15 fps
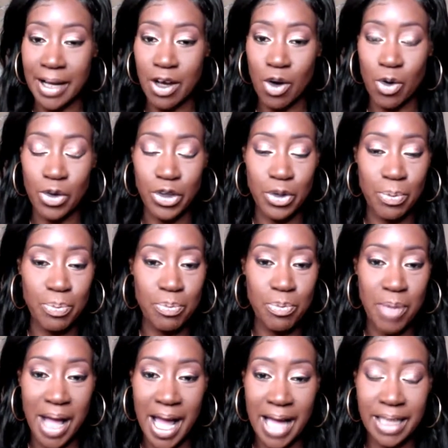Don't let
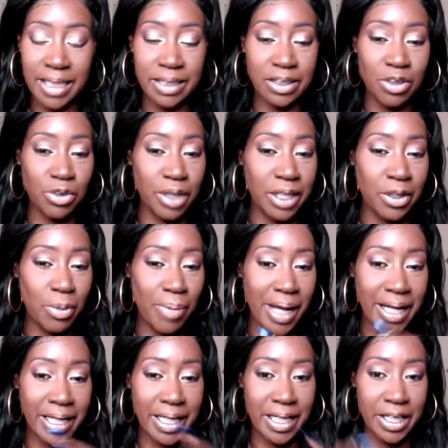nobody hold you
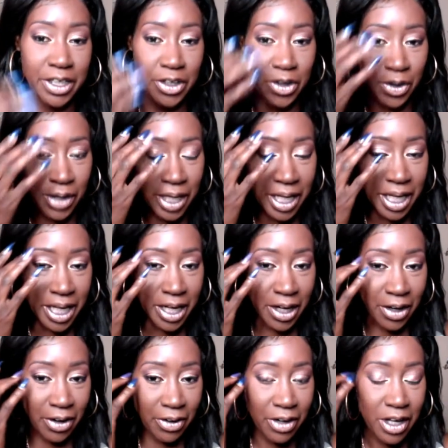back. Don't let nobody
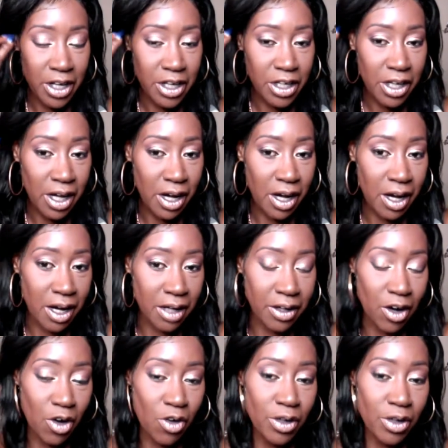get in your ear.